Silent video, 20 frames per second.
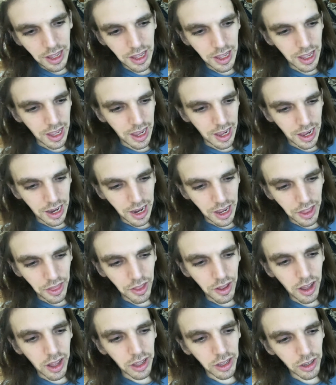And I
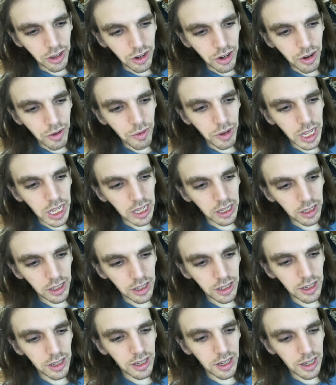thought, you know what?
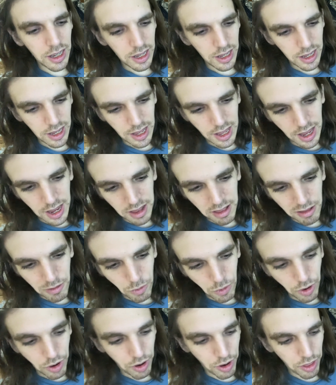It's
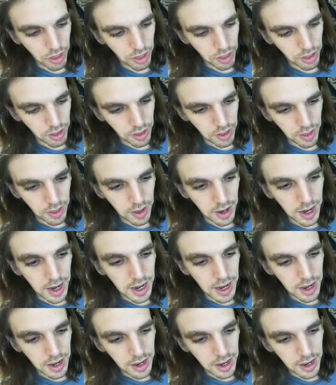worth the